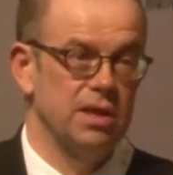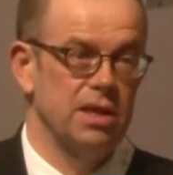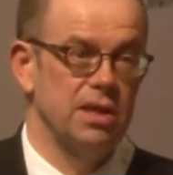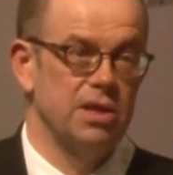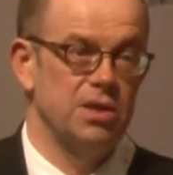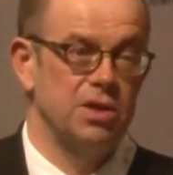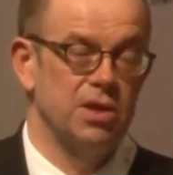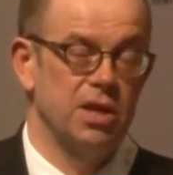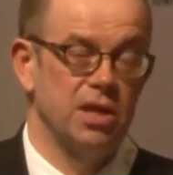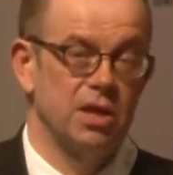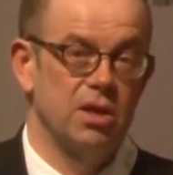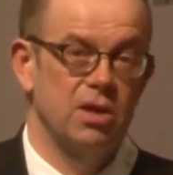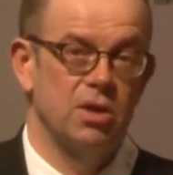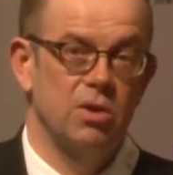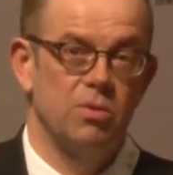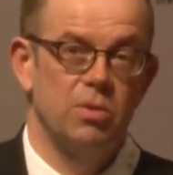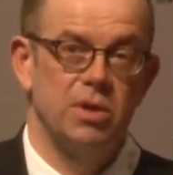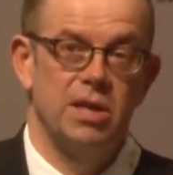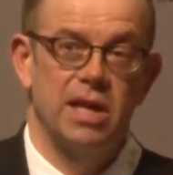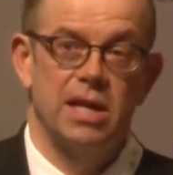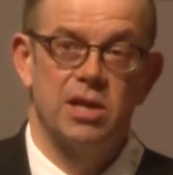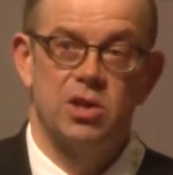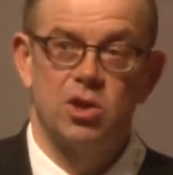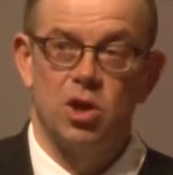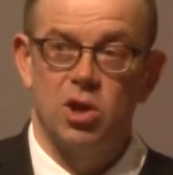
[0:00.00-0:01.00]
in India. We'd
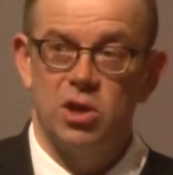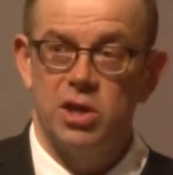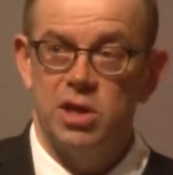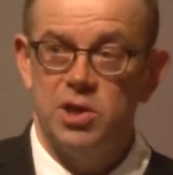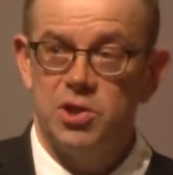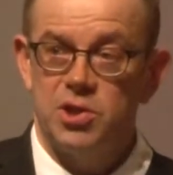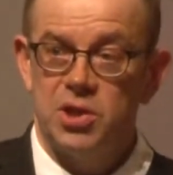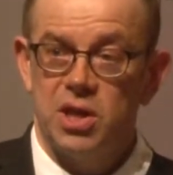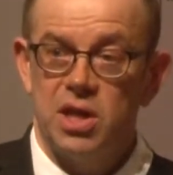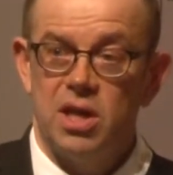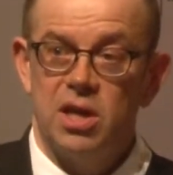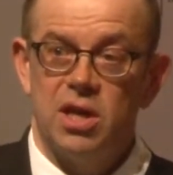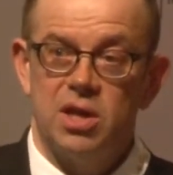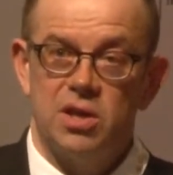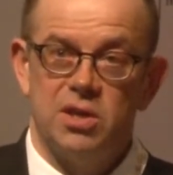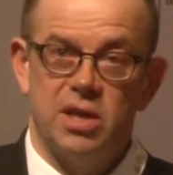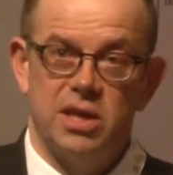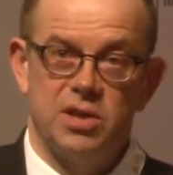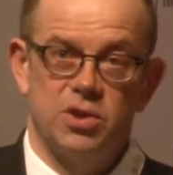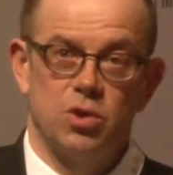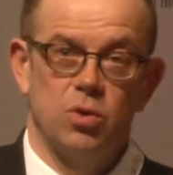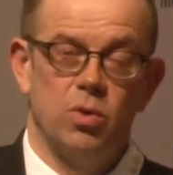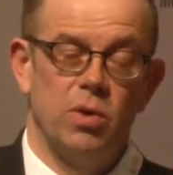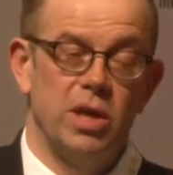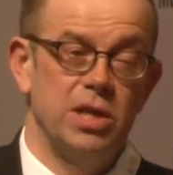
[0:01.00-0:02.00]
acknowledge
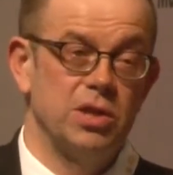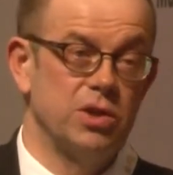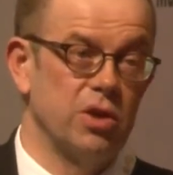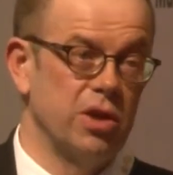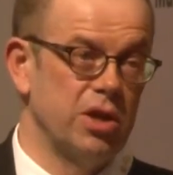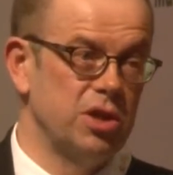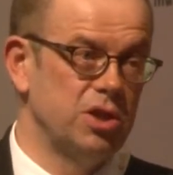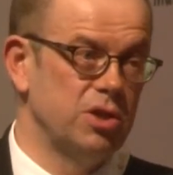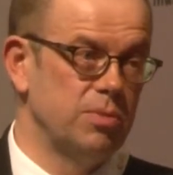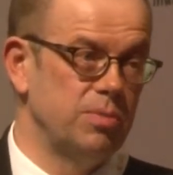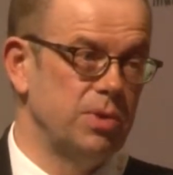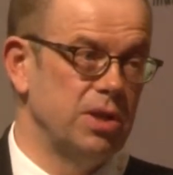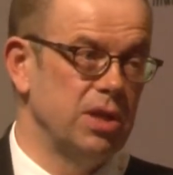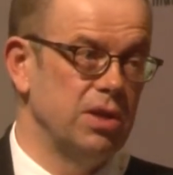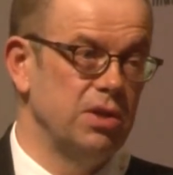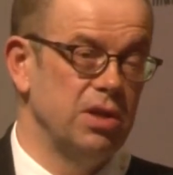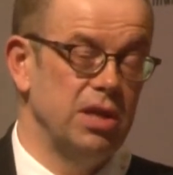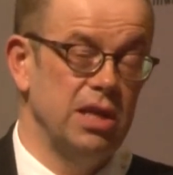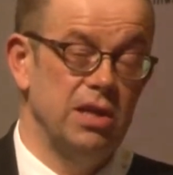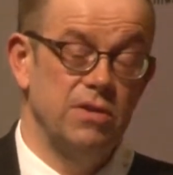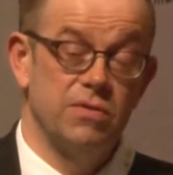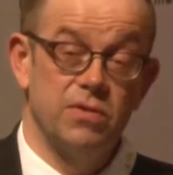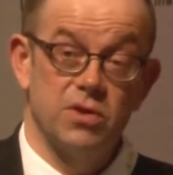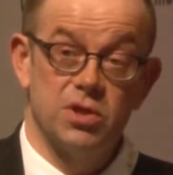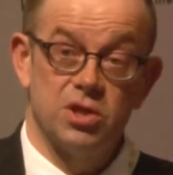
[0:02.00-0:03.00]
there's always going to be the
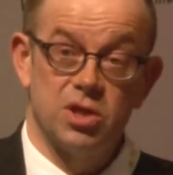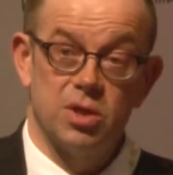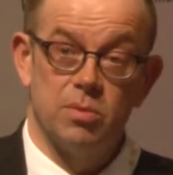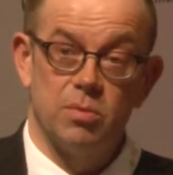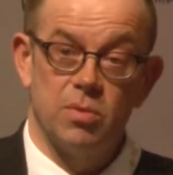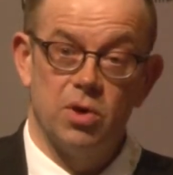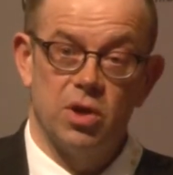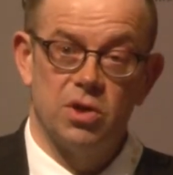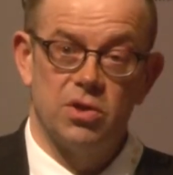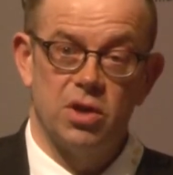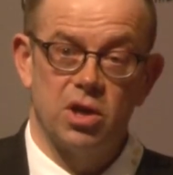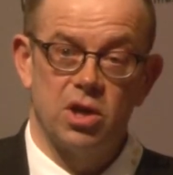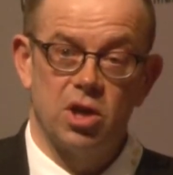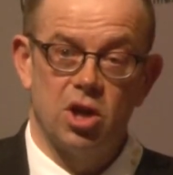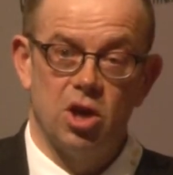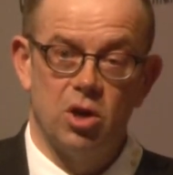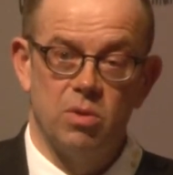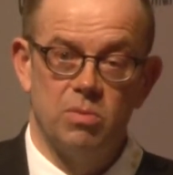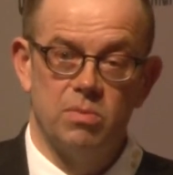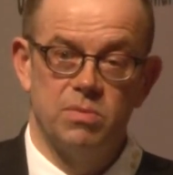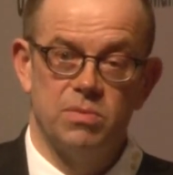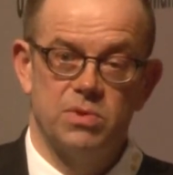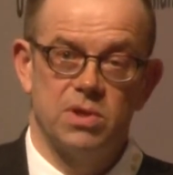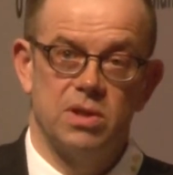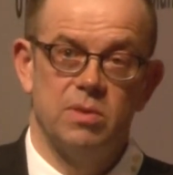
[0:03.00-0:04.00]
need for some other
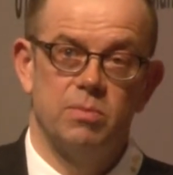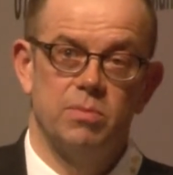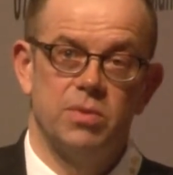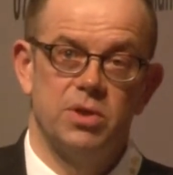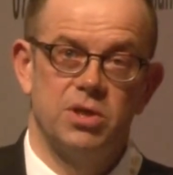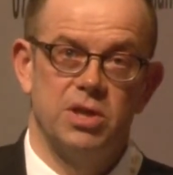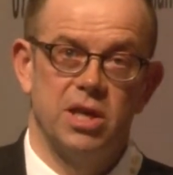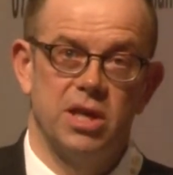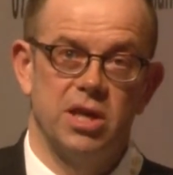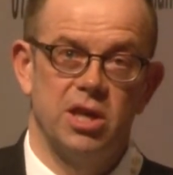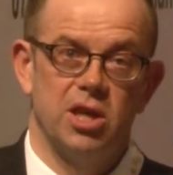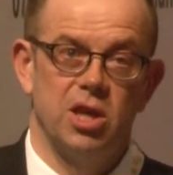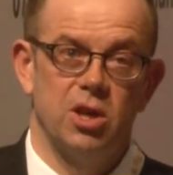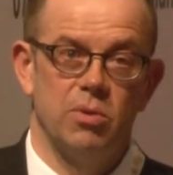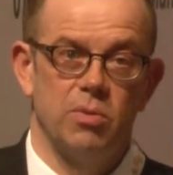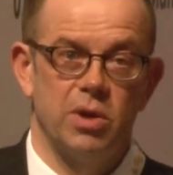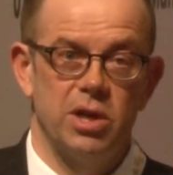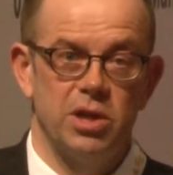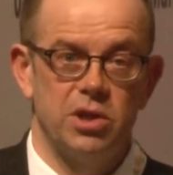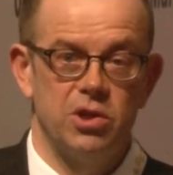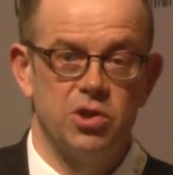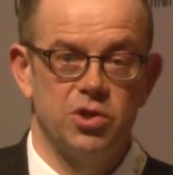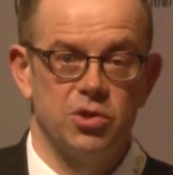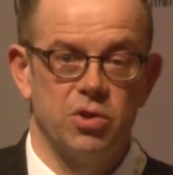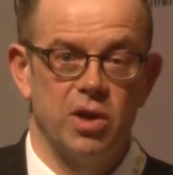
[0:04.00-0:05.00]
comms, in particular
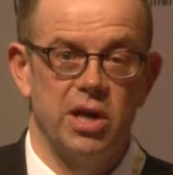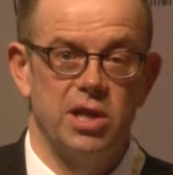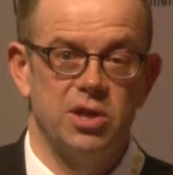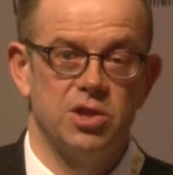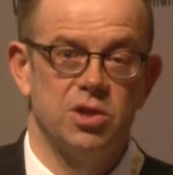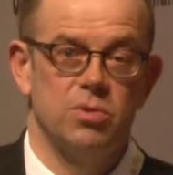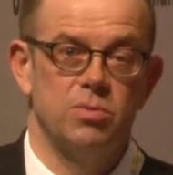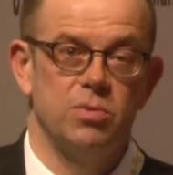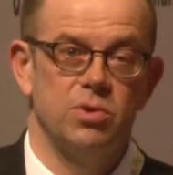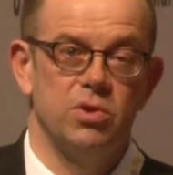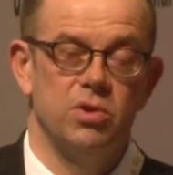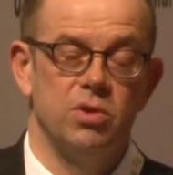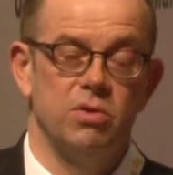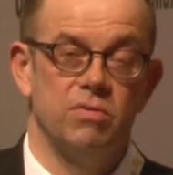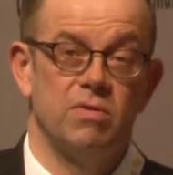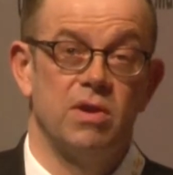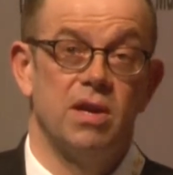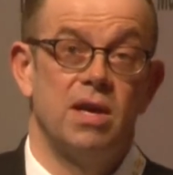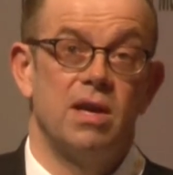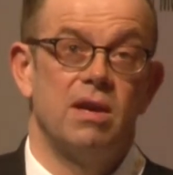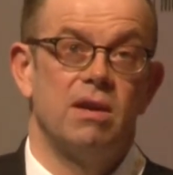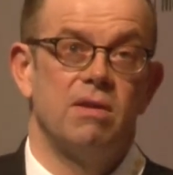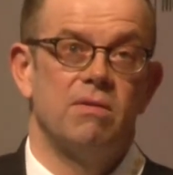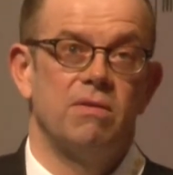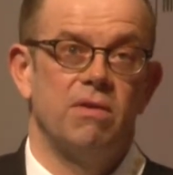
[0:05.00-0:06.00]
when you're trying to move
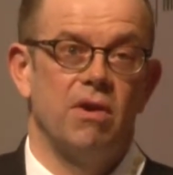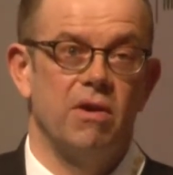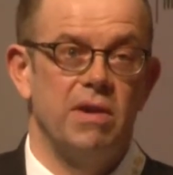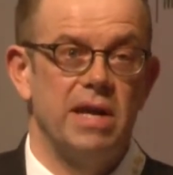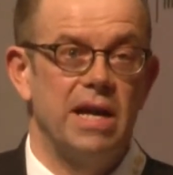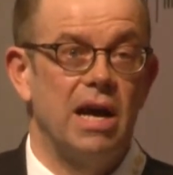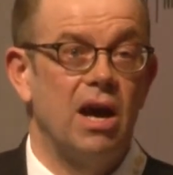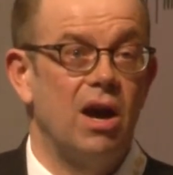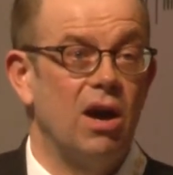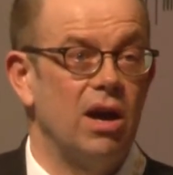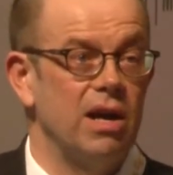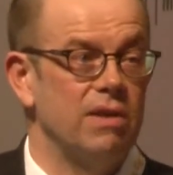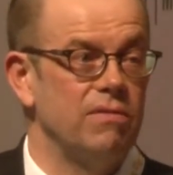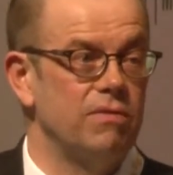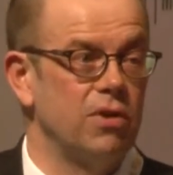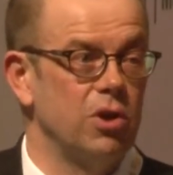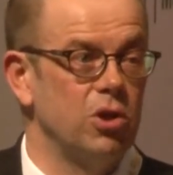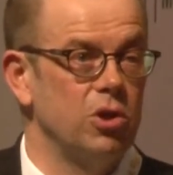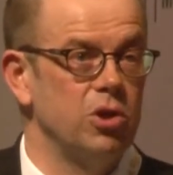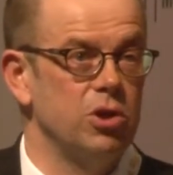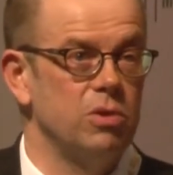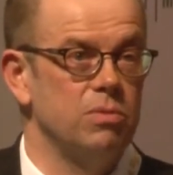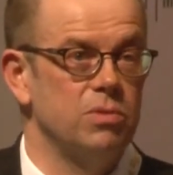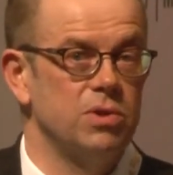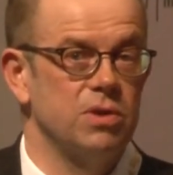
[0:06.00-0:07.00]
very high
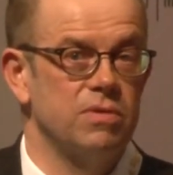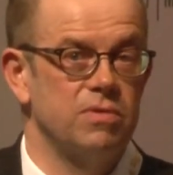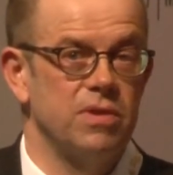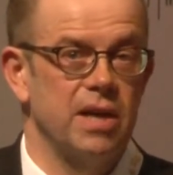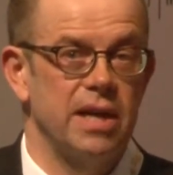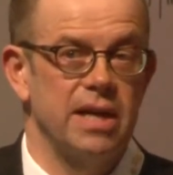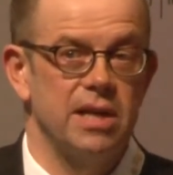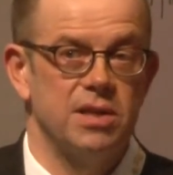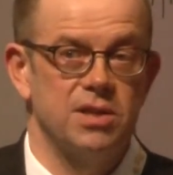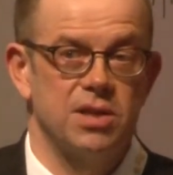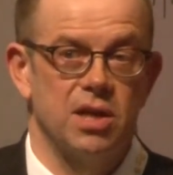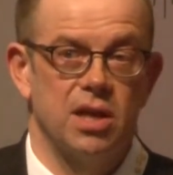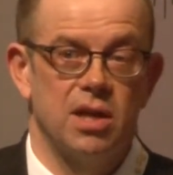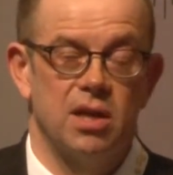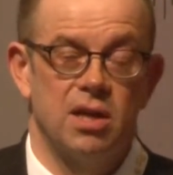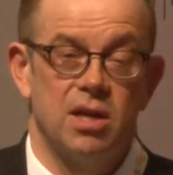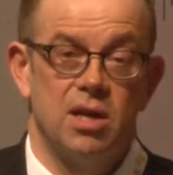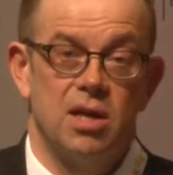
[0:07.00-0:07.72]
volumes of data.